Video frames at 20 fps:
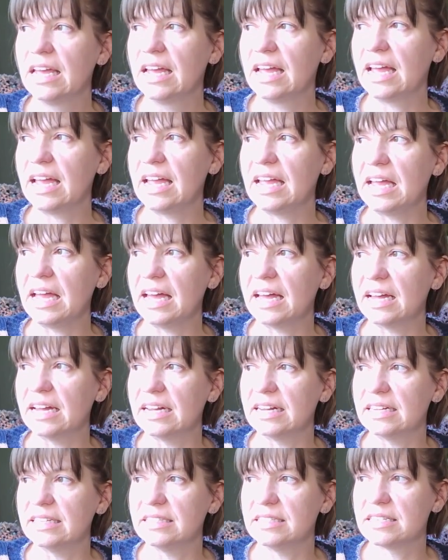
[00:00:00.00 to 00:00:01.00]

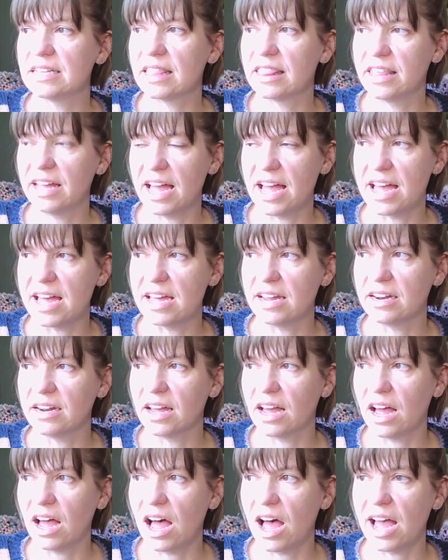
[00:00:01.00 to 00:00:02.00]
And then
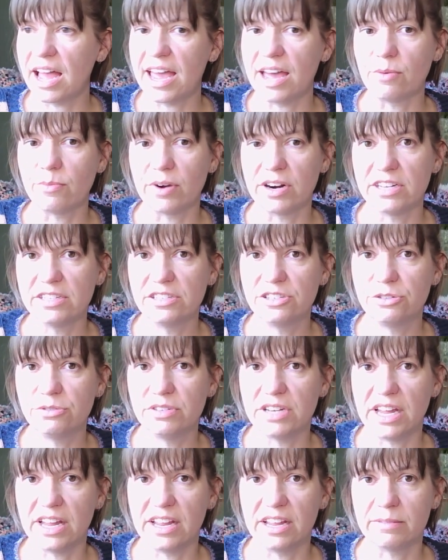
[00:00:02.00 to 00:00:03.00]
I had wanted to
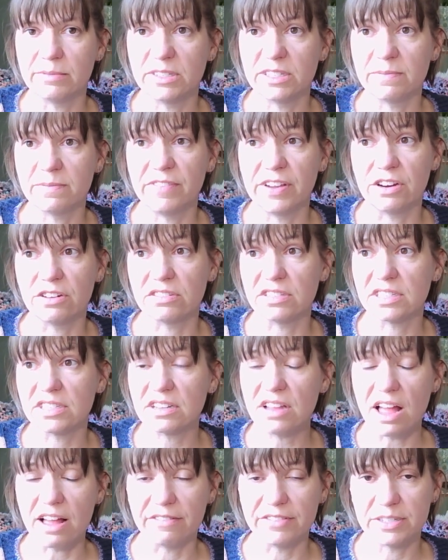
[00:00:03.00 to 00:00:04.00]
knit him some fingerless
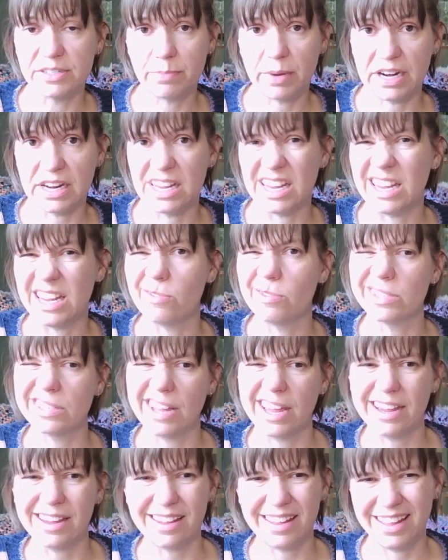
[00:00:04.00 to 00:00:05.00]
gloves, but he was
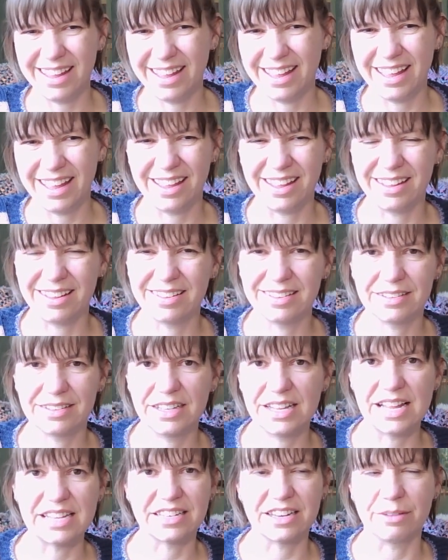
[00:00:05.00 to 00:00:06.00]
like,
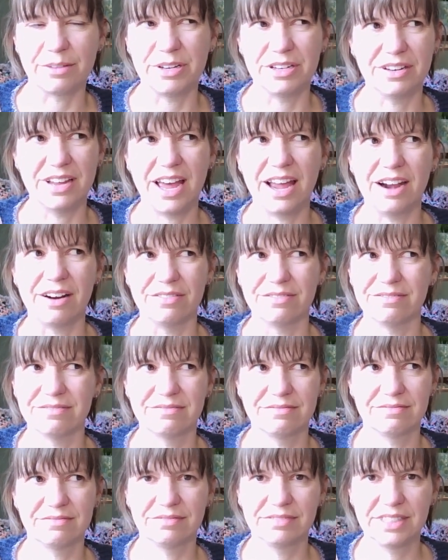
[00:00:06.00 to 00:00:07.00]
that's going to be,
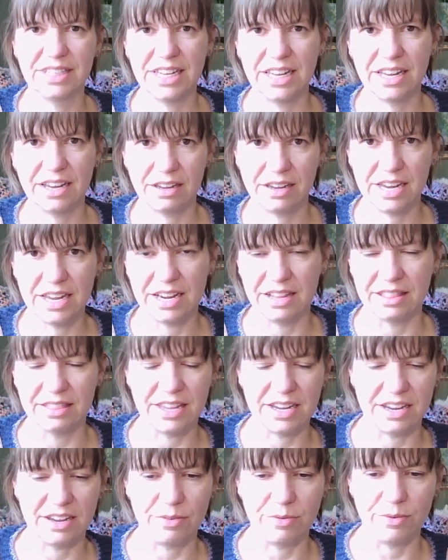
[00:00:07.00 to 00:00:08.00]
he didn't
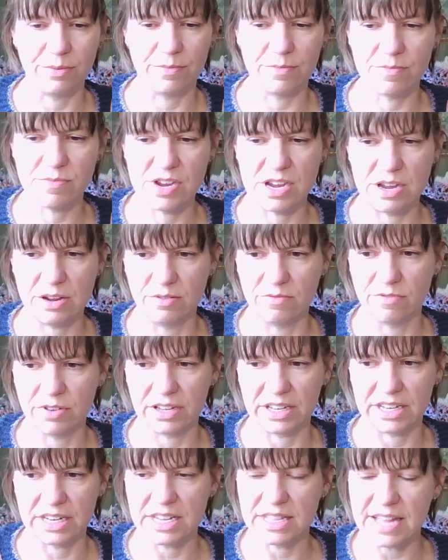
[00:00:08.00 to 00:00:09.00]
think he'd
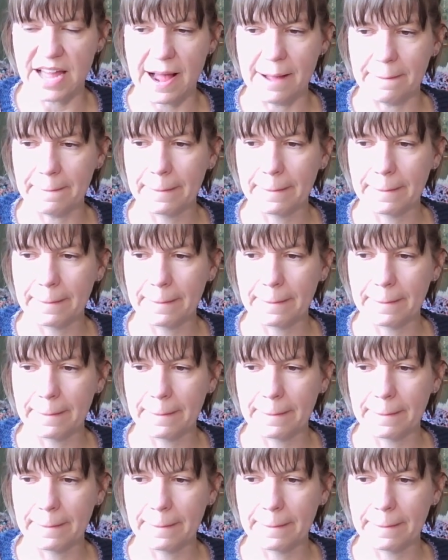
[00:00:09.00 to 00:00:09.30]
really need that.